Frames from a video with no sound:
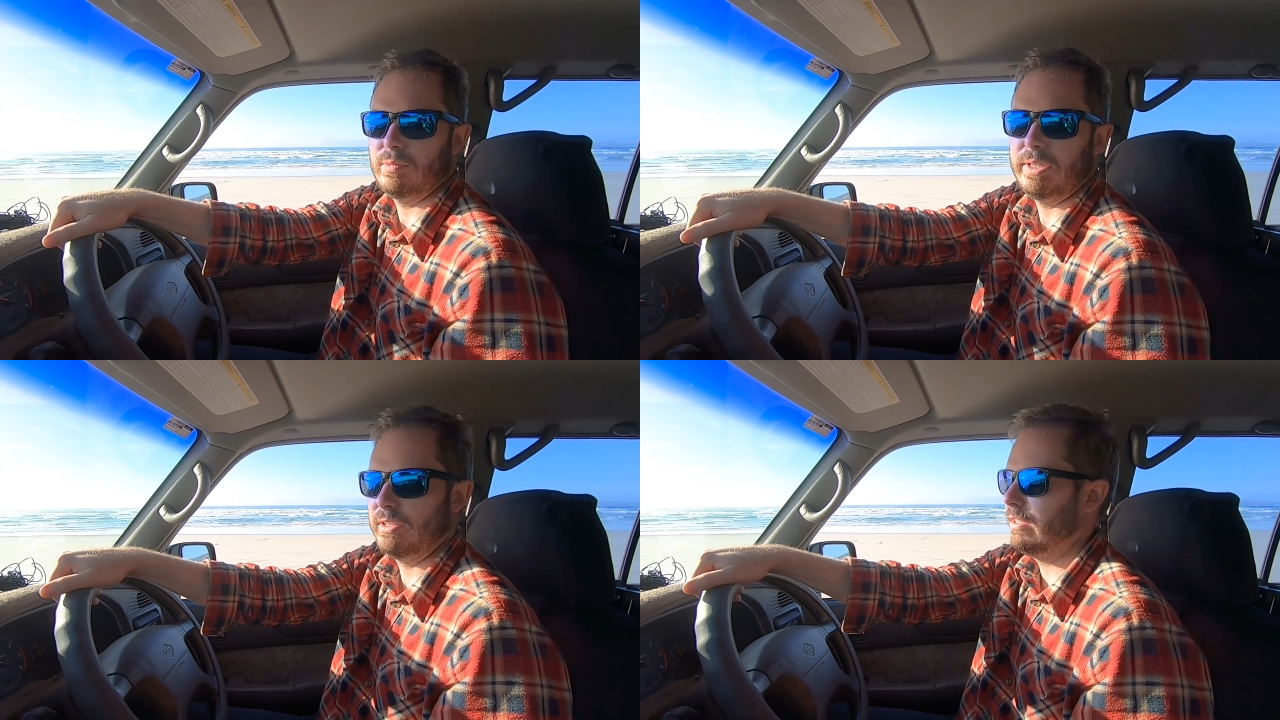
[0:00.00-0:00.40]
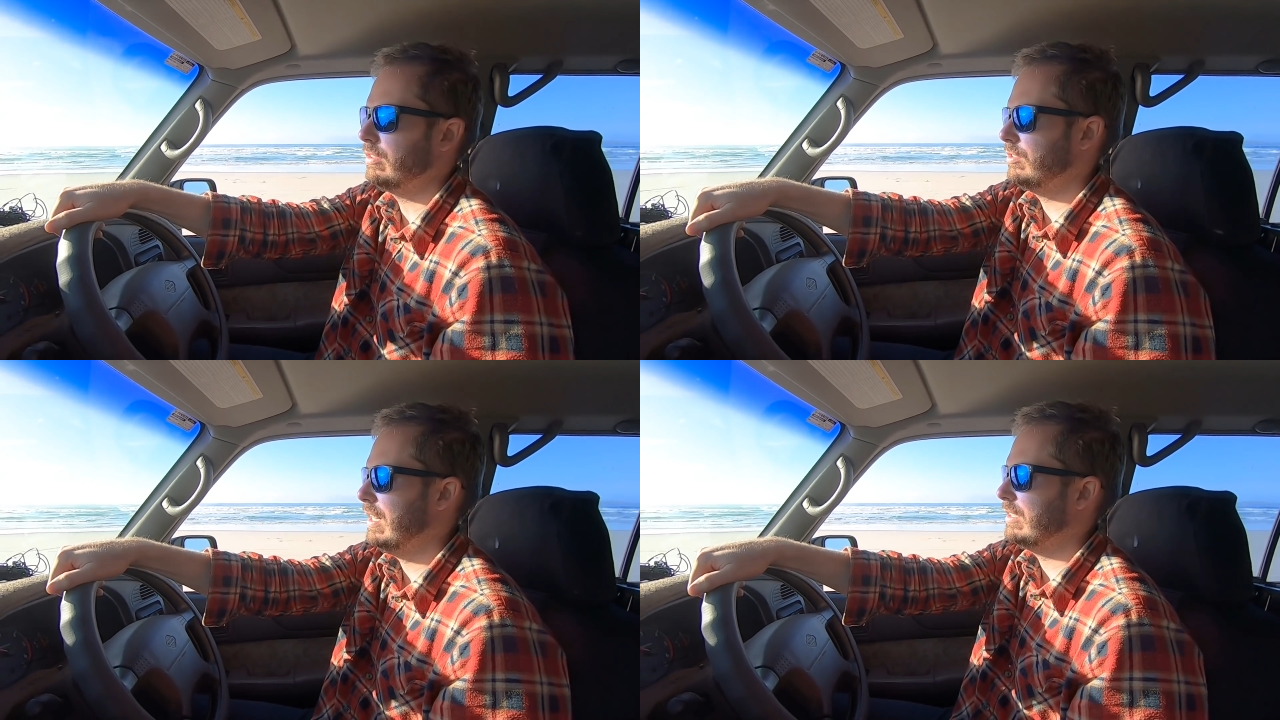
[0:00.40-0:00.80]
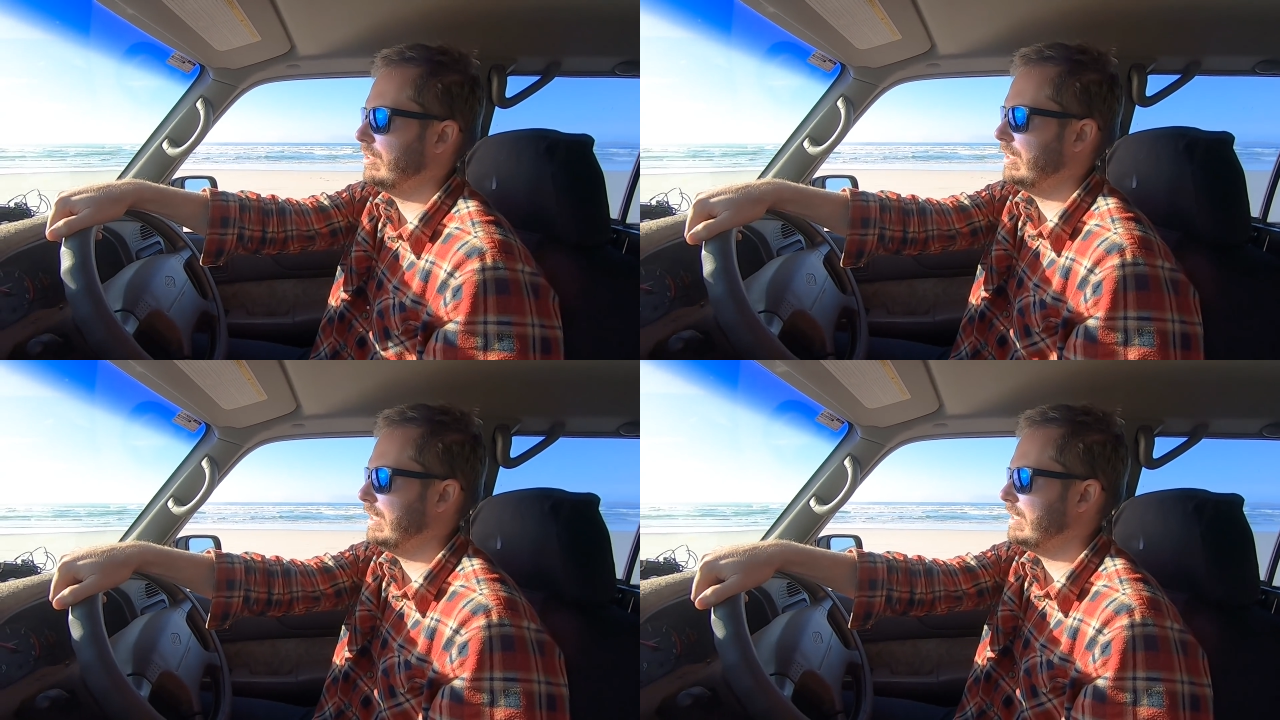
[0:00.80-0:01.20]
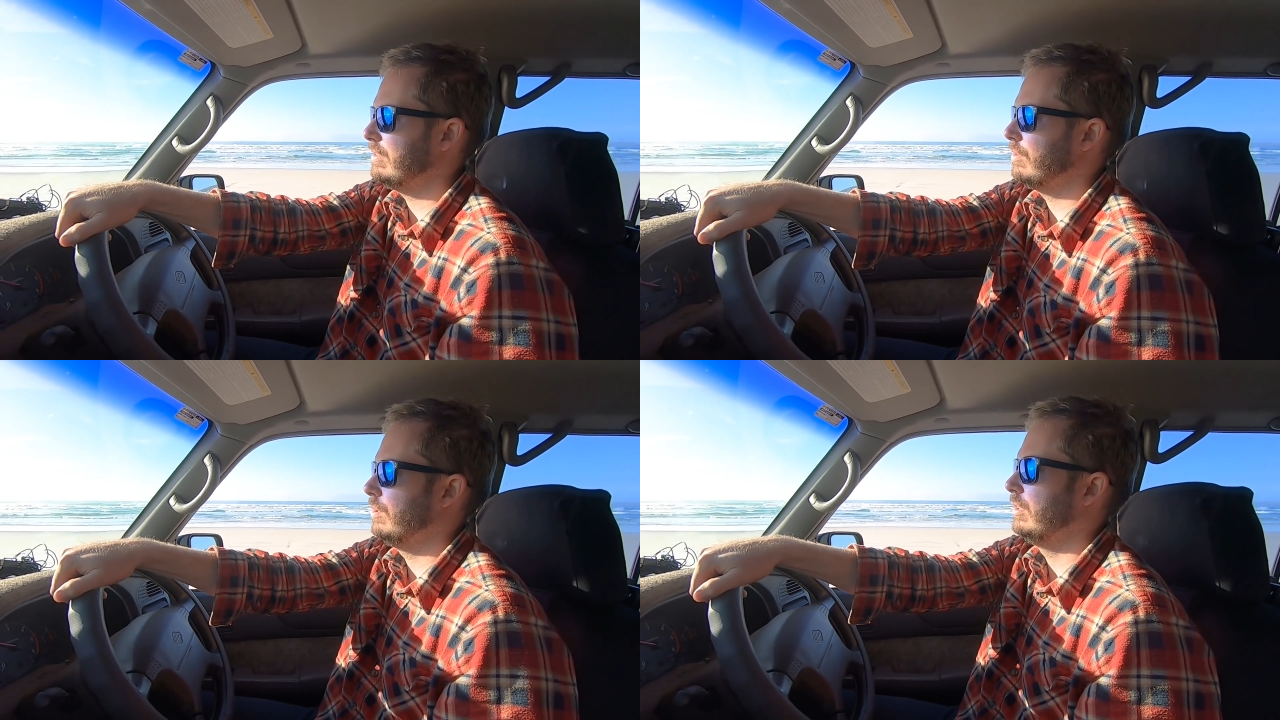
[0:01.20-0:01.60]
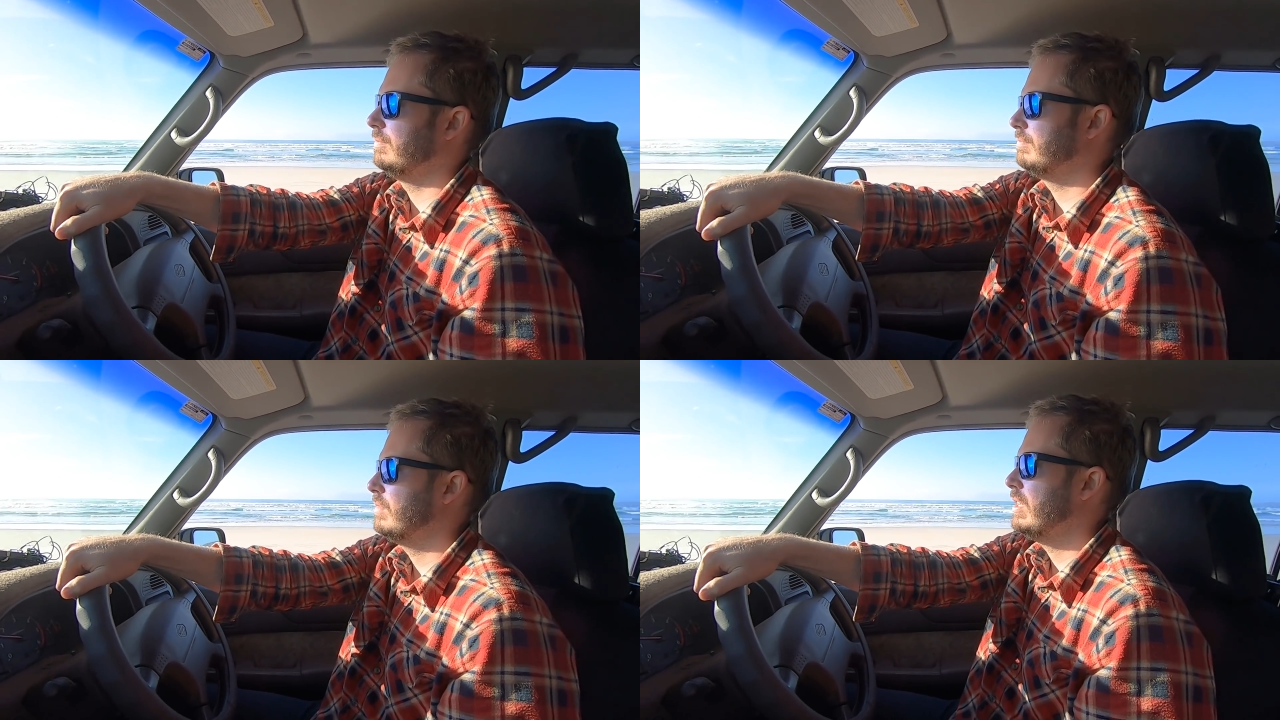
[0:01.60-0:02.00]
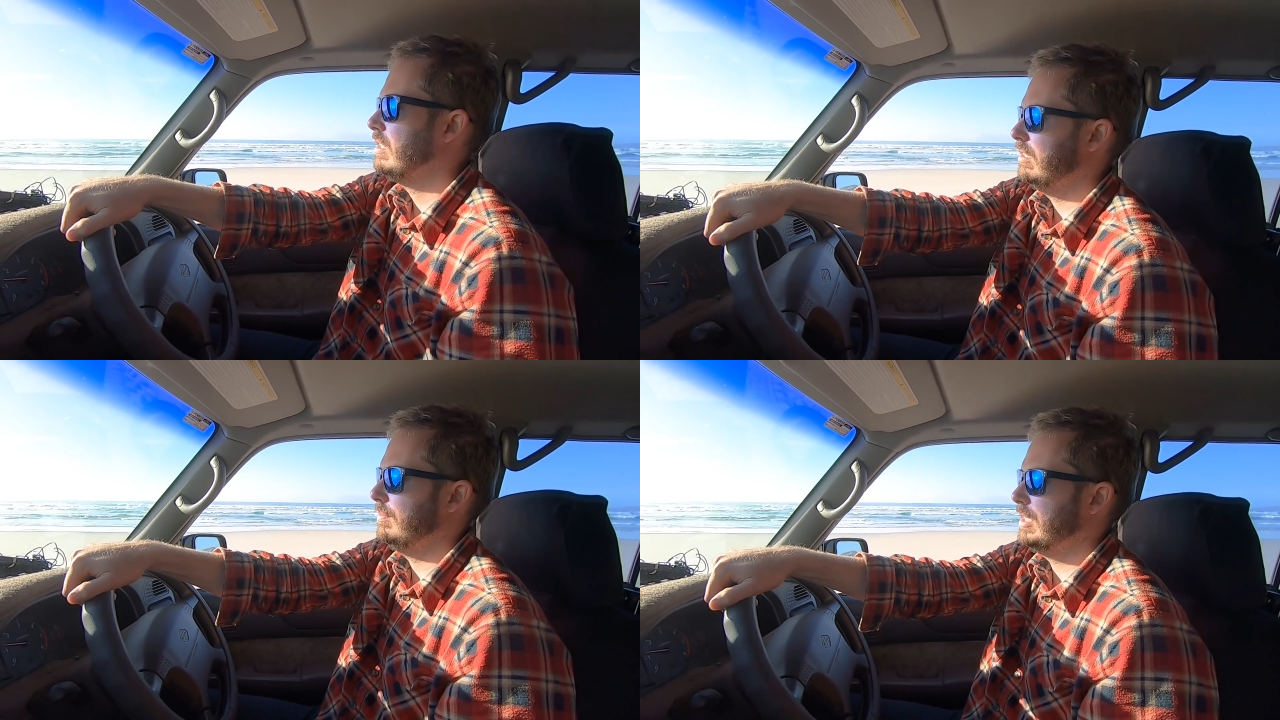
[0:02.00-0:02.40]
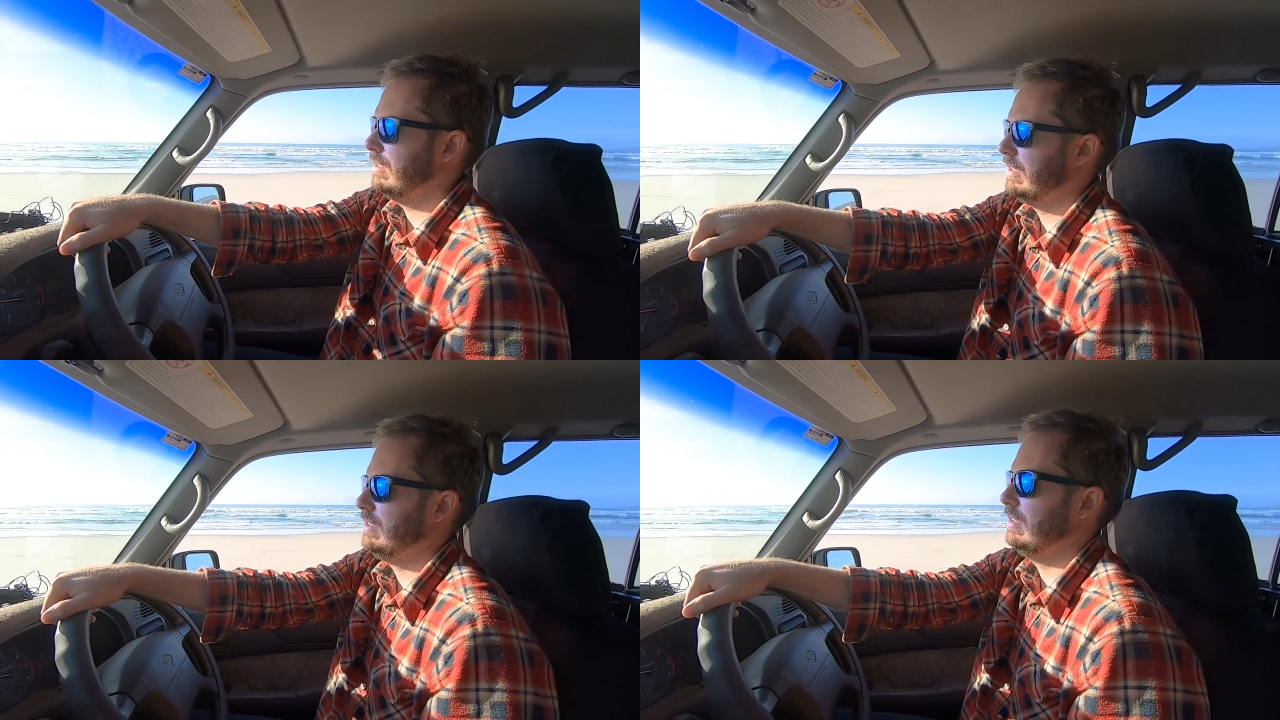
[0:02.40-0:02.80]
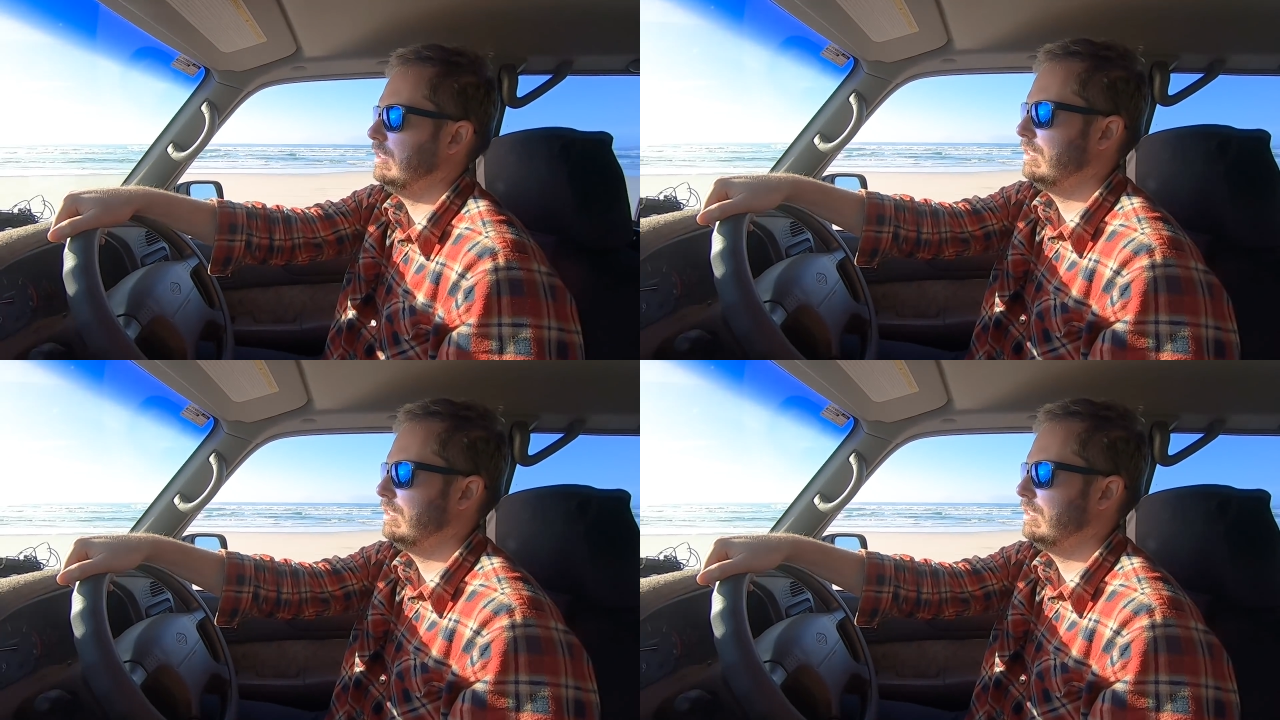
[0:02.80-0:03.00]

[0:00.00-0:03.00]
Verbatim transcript: We got on the tracks early and thought it'd be nice to